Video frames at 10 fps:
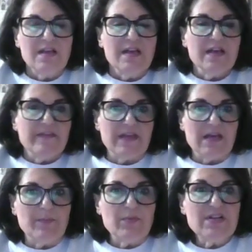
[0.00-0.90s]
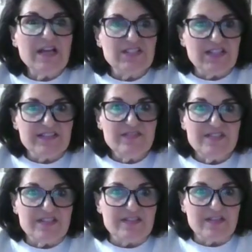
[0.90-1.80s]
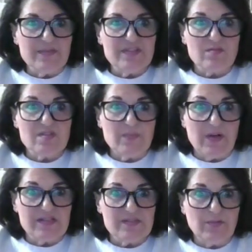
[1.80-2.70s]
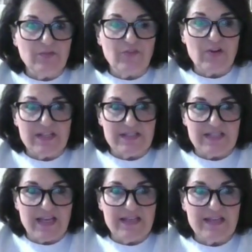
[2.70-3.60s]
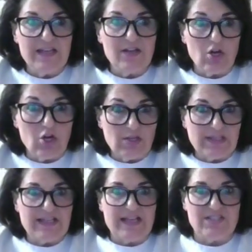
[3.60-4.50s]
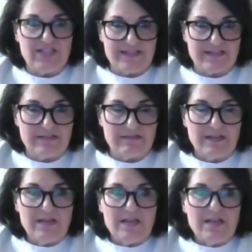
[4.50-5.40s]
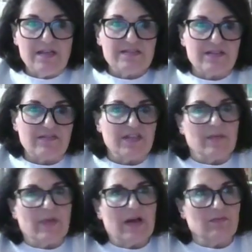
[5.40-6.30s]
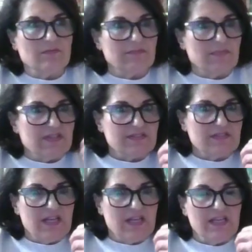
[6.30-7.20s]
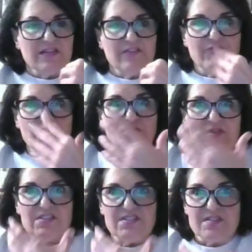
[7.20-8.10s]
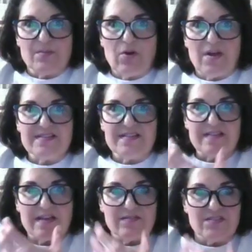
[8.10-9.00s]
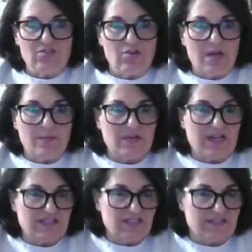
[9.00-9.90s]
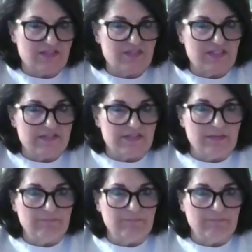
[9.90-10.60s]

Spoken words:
The upper digestive system is responsible for intake and early digestion. So think about eating the food and just the process that goes in your upper digestive system.